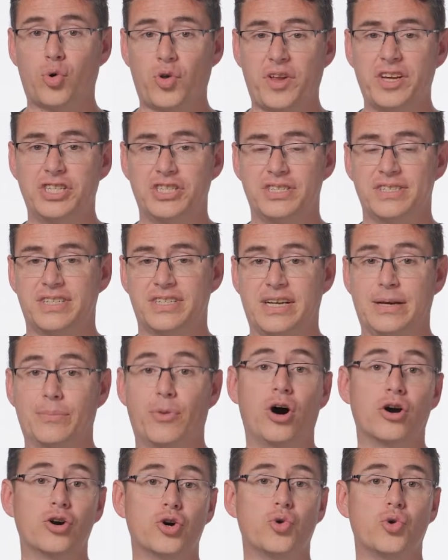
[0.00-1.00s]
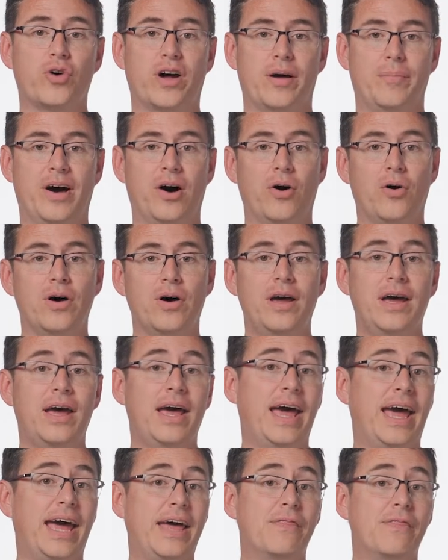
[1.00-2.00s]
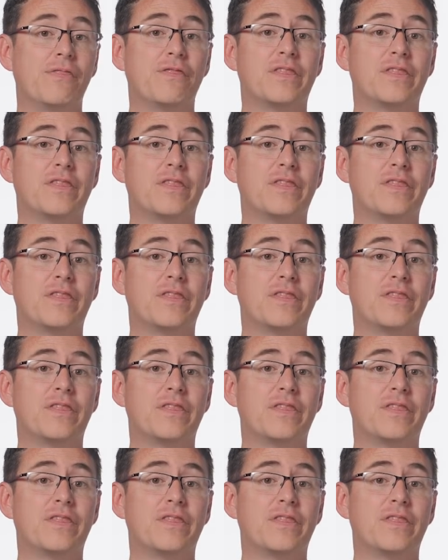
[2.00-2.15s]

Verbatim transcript: relations team on Google ML, and